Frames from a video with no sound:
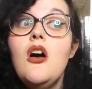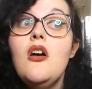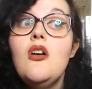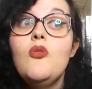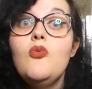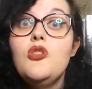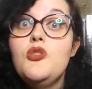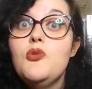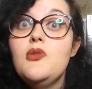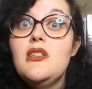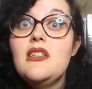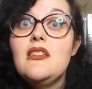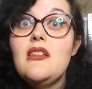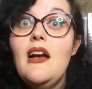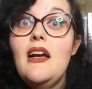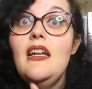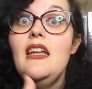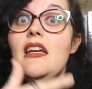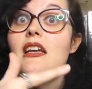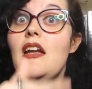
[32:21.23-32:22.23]
which was
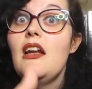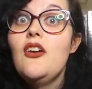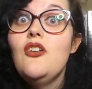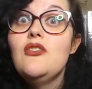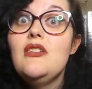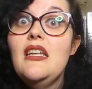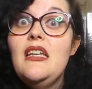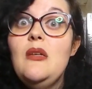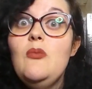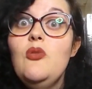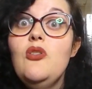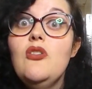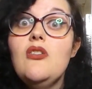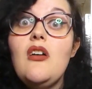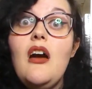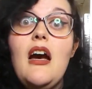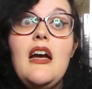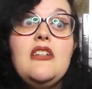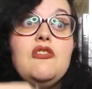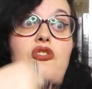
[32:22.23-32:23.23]
exciting, and I got the ebook.
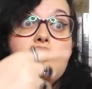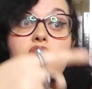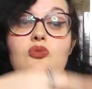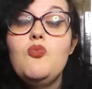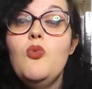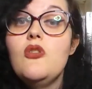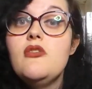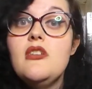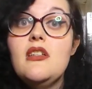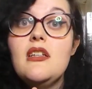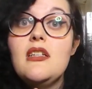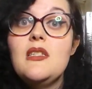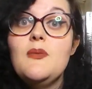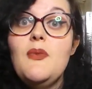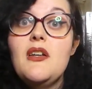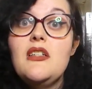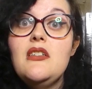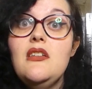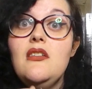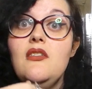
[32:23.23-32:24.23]
I just wasn't
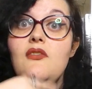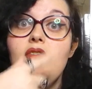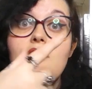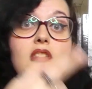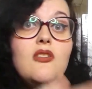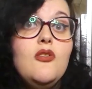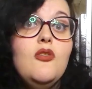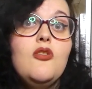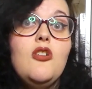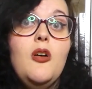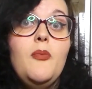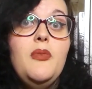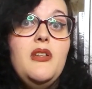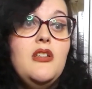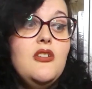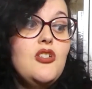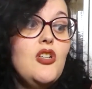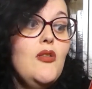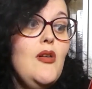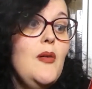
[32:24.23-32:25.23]
expecting the physical copy to
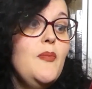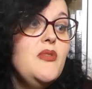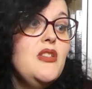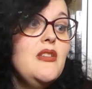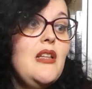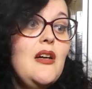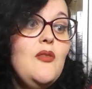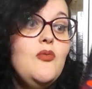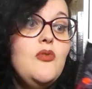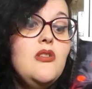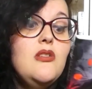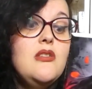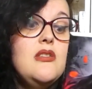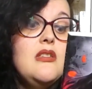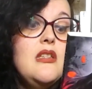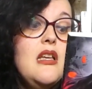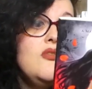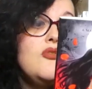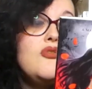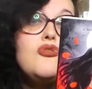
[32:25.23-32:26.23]
show up. So that
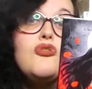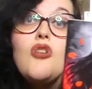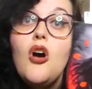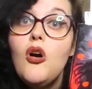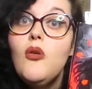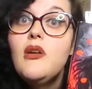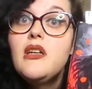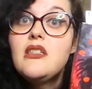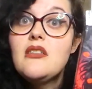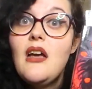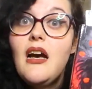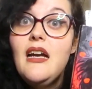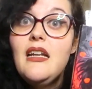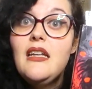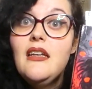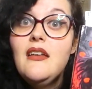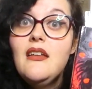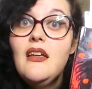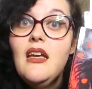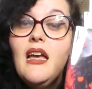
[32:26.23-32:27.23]
was so
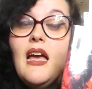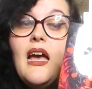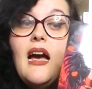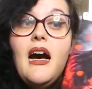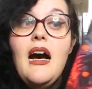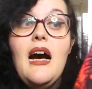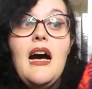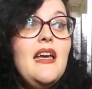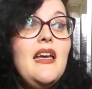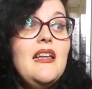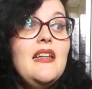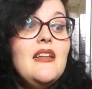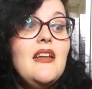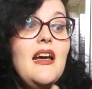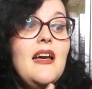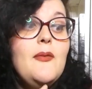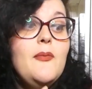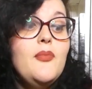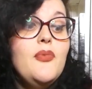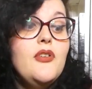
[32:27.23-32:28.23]
exciting. And
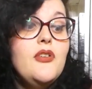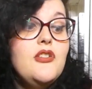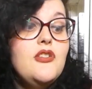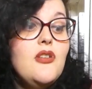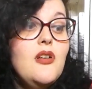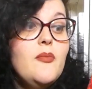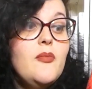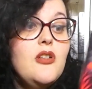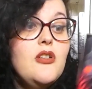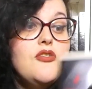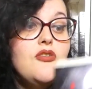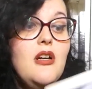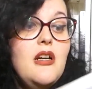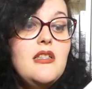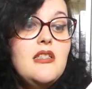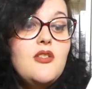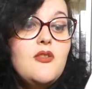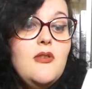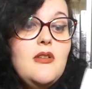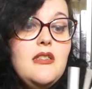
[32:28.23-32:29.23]
I'm pretty sure I'm going to try and
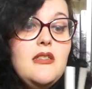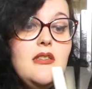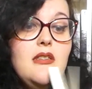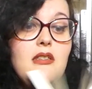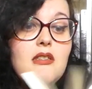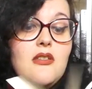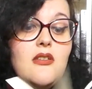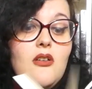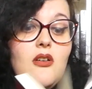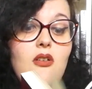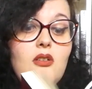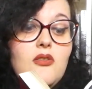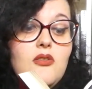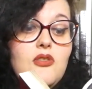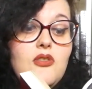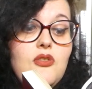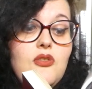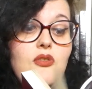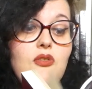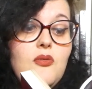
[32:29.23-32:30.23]
squeeze this
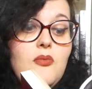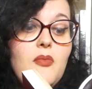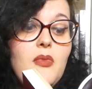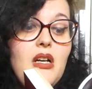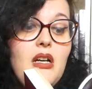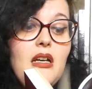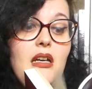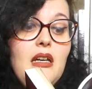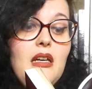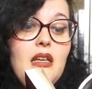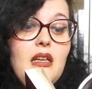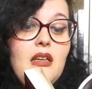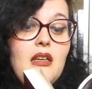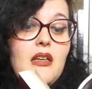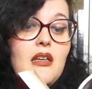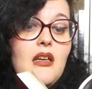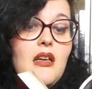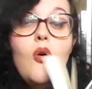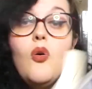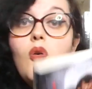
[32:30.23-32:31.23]
onto my
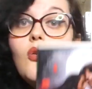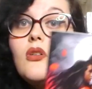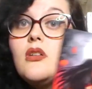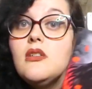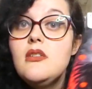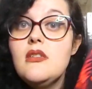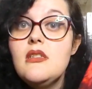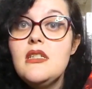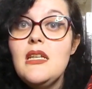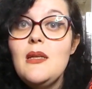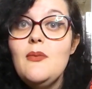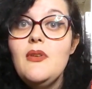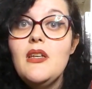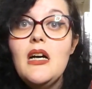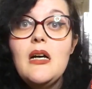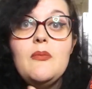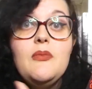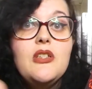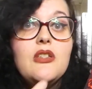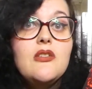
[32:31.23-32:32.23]
August
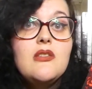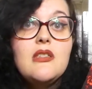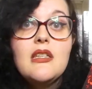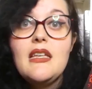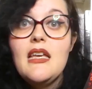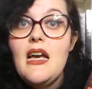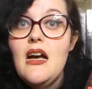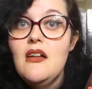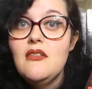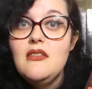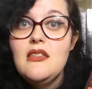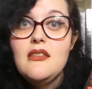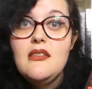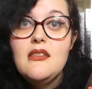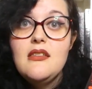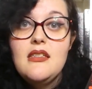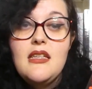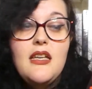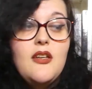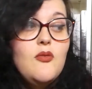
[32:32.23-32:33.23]
TBR because it counts, it's a
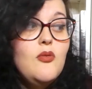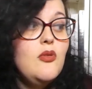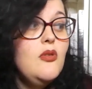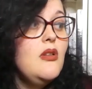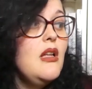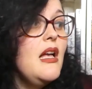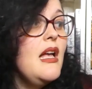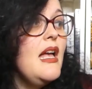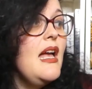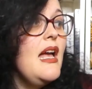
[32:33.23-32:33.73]
sequel.